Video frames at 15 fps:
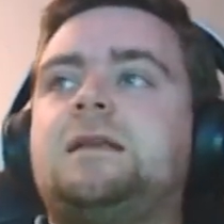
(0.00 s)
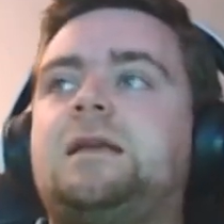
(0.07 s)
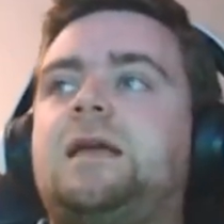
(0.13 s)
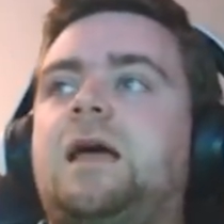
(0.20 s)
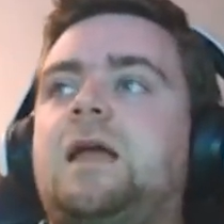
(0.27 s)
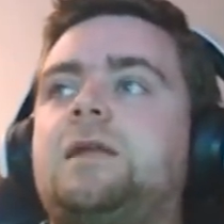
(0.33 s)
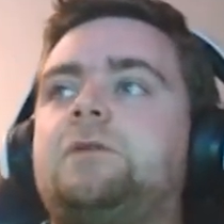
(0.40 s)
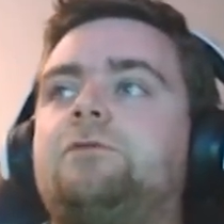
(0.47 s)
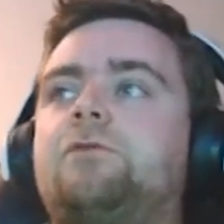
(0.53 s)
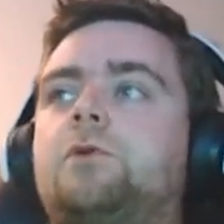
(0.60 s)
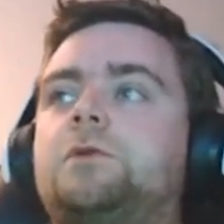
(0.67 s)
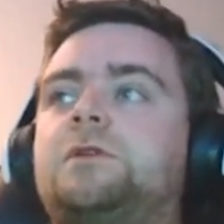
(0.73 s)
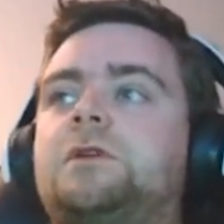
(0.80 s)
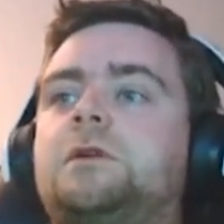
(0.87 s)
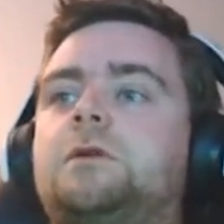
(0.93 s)
can't
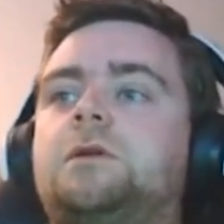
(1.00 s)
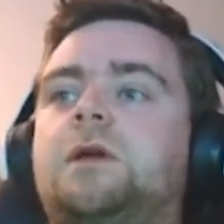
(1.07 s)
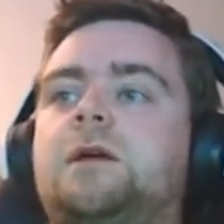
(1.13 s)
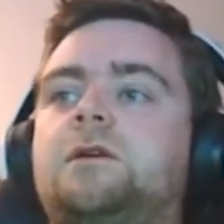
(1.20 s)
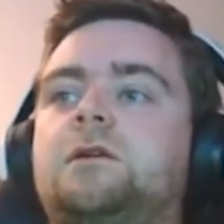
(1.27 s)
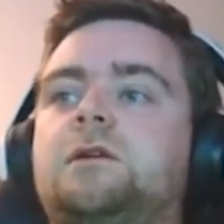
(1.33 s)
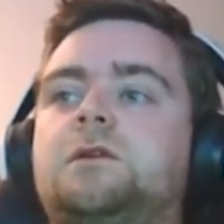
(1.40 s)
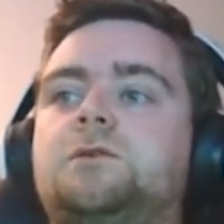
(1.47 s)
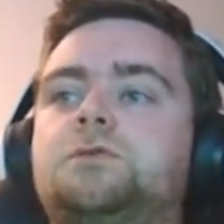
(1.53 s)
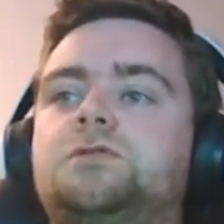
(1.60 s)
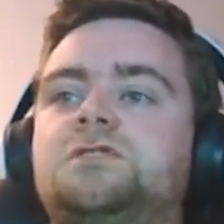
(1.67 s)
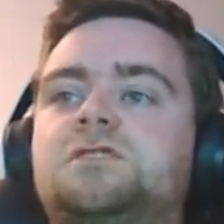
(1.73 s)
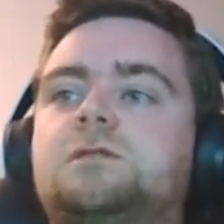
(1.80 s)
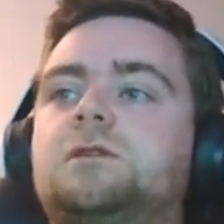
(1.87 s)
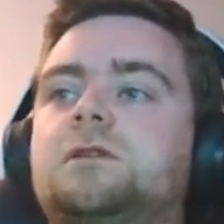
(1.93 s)
afford to do that. You're
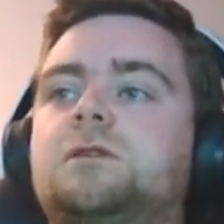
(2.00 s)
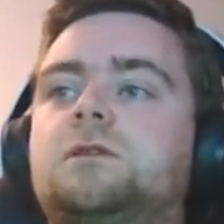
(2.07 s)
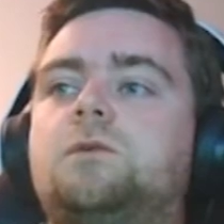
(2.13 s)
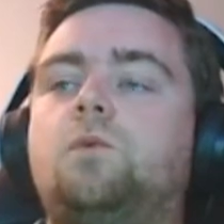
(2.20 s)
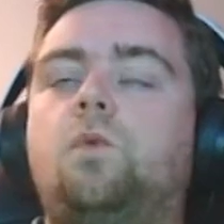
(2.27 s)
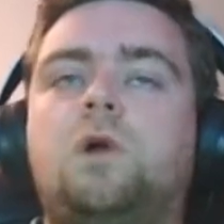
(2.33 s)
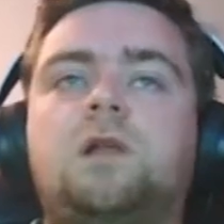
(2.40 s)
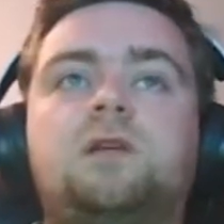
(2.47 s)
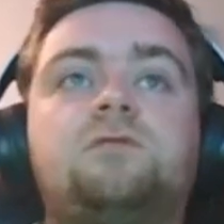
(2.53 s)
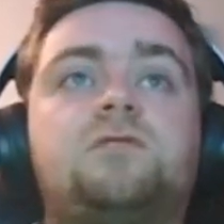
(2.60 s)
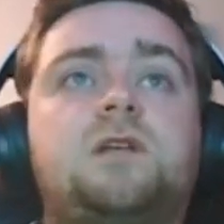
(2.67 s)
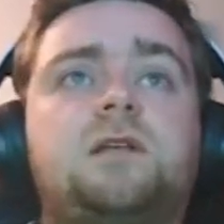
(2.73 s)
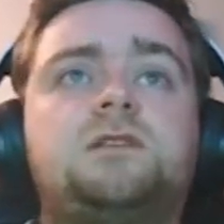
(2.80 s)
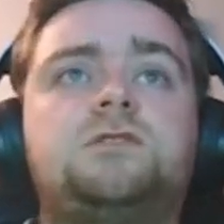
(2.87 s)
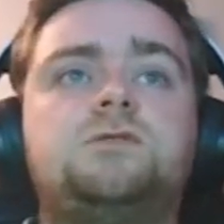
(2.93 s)
losing 1, if
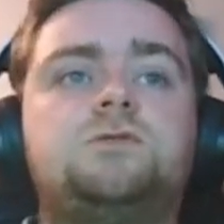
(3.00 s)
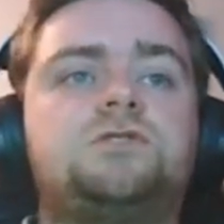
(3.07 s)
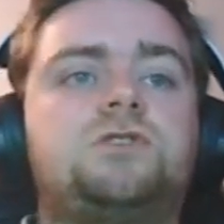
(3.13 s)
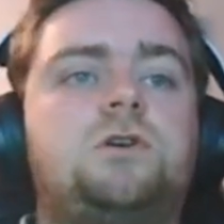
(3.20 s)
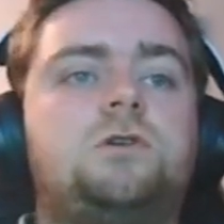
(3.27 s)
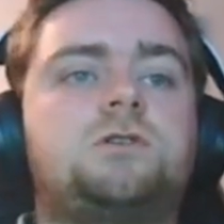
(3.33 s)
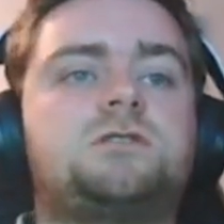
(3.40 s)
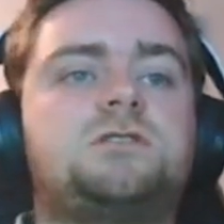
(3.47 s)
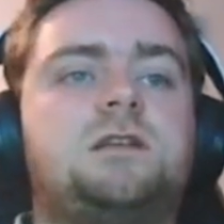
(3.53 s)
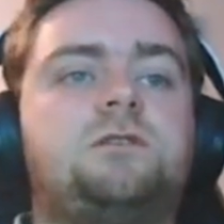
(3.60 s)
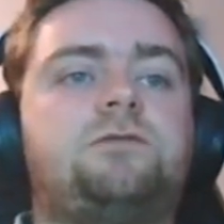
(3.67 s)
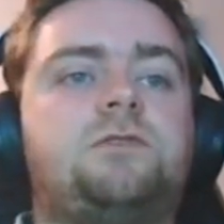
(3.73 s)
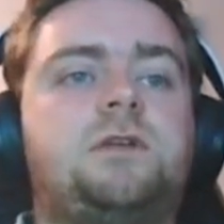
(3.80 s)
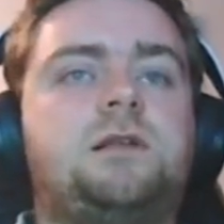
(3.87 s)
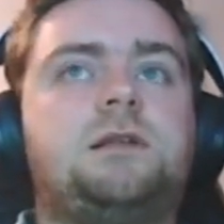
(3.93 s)
not 2 strokes on the
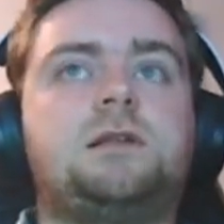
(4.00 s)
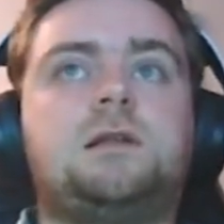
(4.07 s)
field.